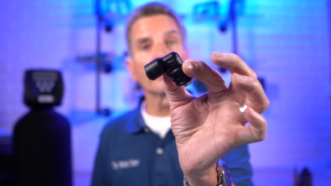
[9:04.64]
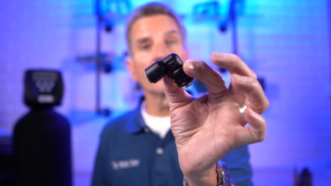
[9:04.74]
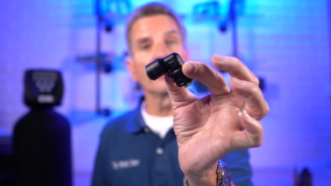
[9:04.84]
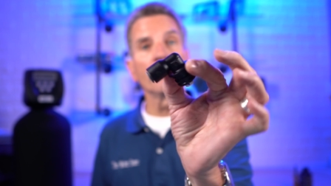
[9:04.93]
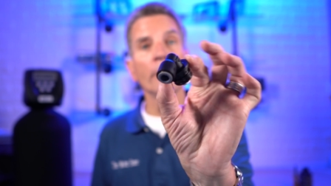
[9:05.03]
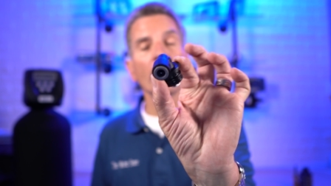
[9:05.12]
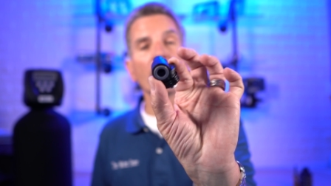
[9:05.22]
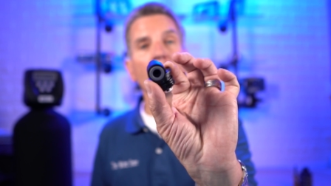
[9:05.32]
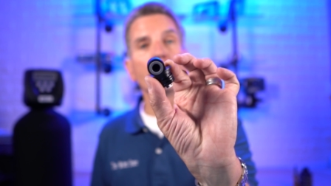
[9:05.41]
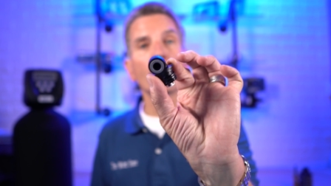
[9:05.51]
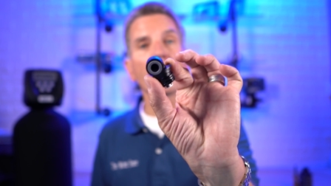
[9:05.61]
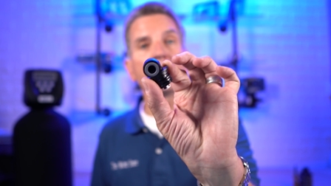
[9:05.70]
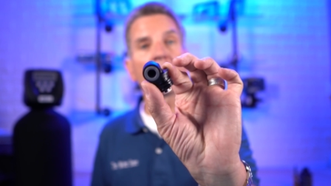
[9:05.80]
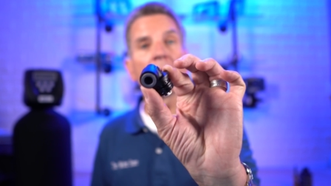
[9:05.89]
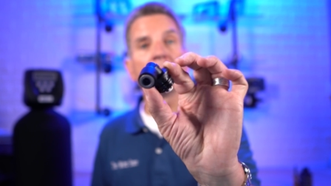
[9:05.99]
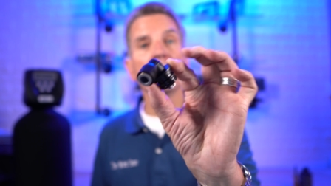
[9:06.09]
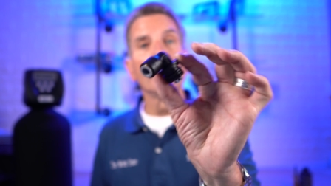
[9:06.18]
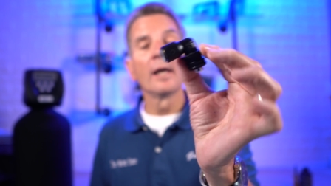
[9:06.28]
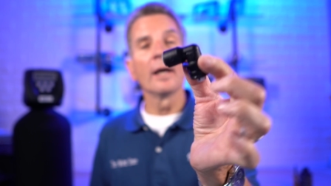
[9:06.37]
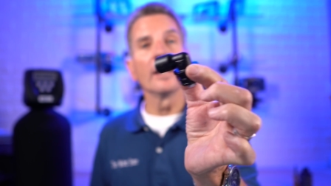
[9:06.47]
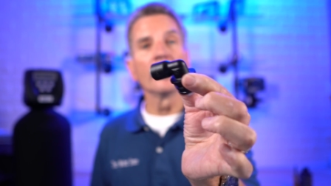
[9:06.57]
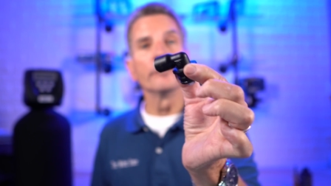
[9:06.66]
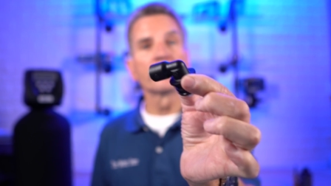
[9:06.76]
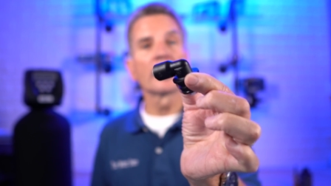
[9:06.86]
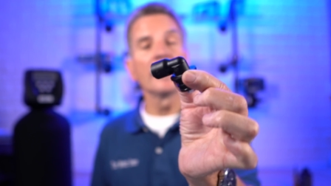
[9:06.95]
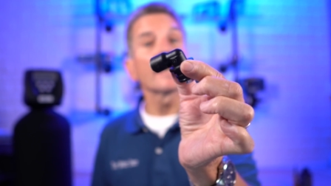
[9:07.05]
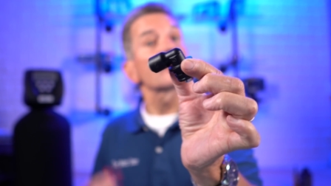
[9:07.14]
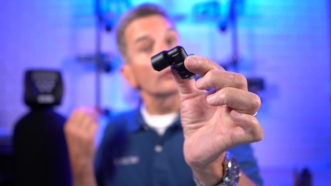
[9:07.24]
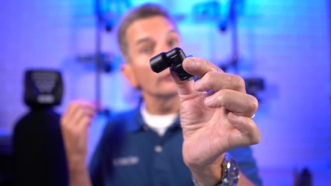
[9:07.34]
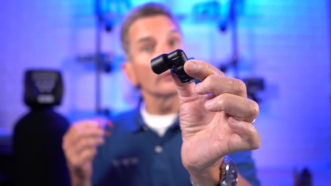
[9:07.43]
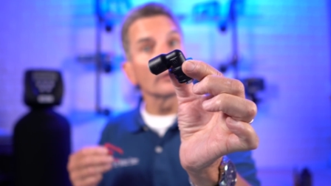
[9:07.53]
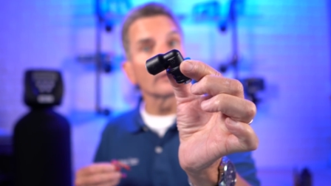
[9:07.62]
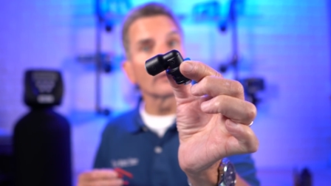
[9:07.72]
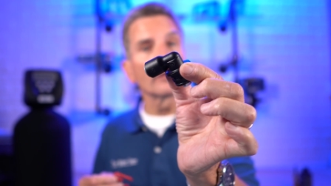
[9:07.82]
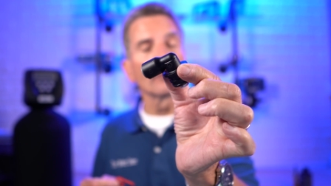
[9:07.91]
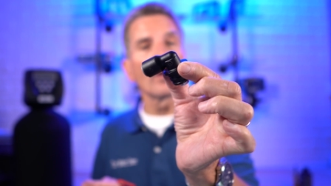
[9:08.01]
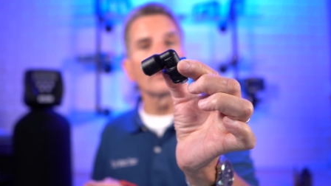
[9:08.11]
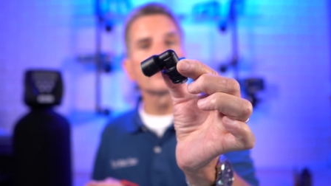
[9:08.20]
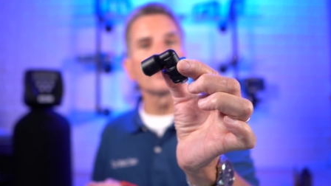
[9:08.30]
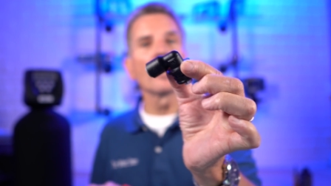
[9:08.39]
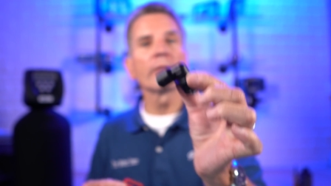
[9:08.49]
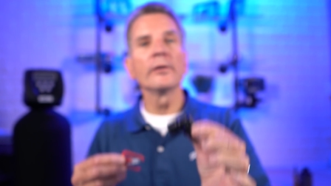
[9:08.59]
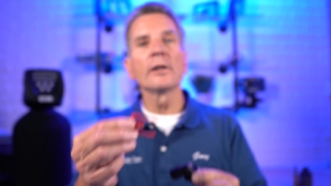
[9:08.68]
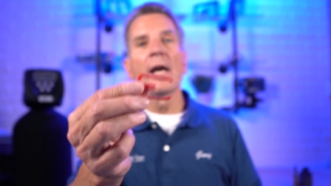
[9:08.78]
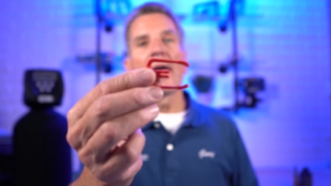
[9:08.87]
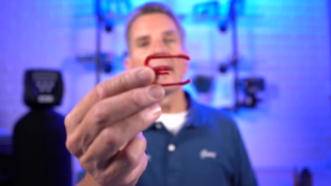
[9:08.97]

where the uh, brine line um, connects to the, the water softener,